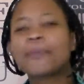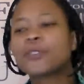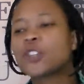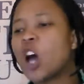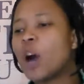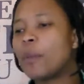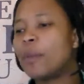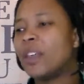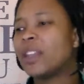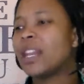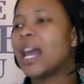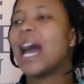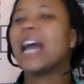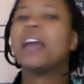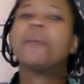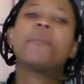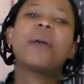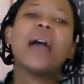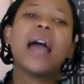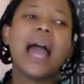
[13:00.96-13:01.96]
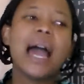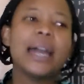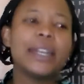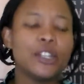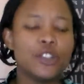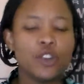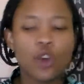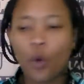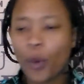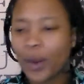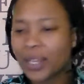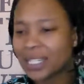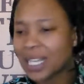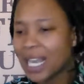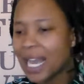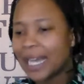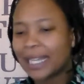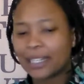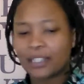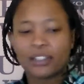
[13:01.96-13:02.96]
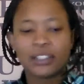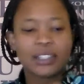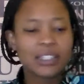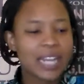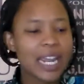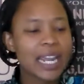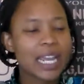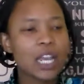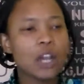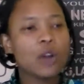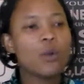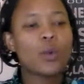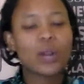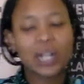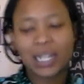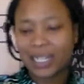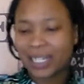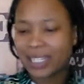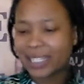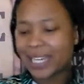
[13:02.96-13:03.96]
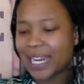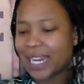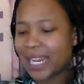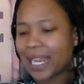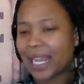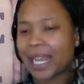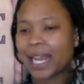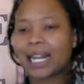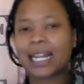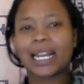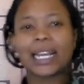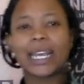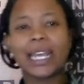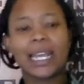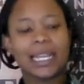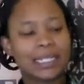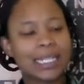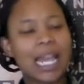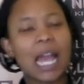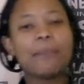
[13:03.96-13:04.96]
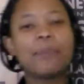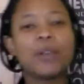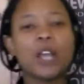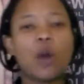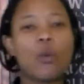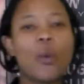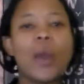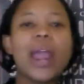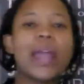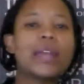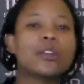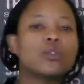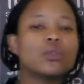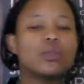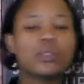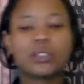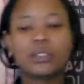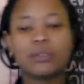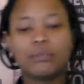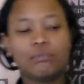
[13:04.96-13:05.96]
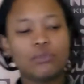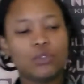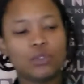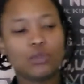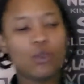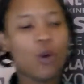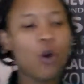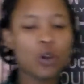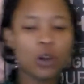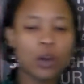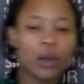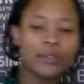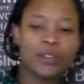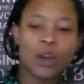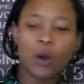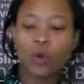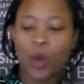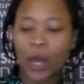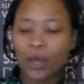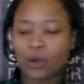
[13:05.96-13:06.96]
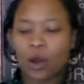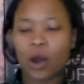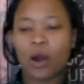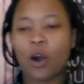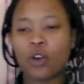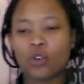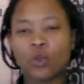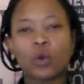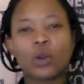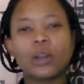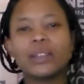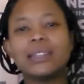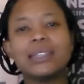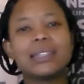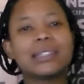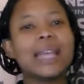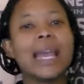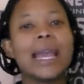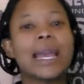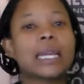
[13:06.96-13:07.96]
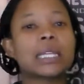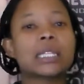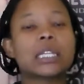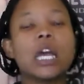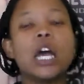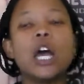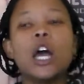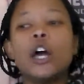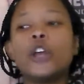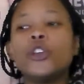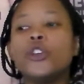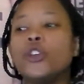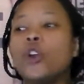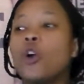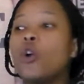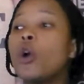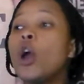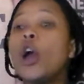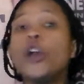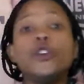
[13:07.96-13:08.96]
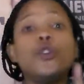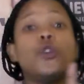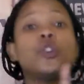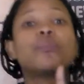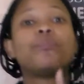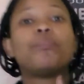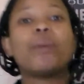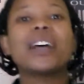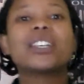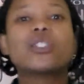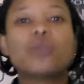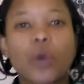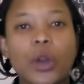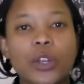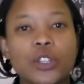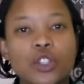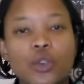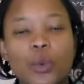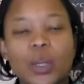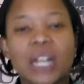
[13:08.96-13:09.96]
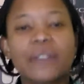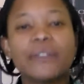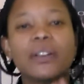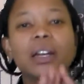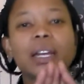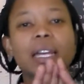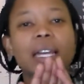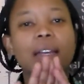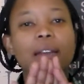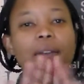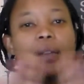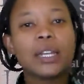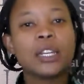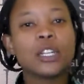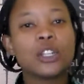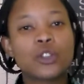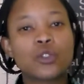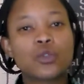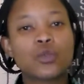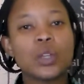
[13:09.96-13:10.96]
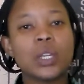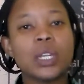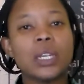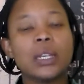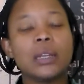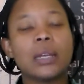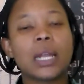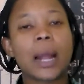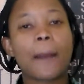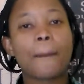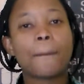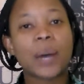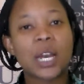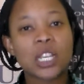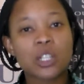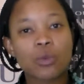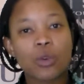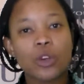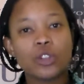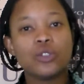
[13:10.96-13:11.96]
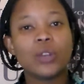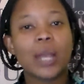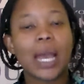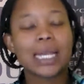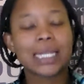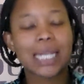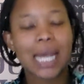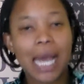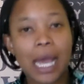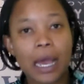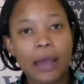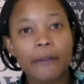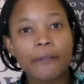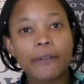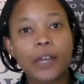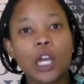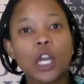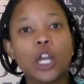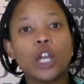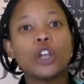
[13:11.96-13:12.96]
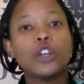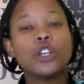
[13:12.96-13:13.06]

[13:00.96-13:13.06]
laptop and an iPad, and you're always ticking and clicking and typing away on all of these things, you know. Use buzzwords. So whatever industry like buzzwords you guys have,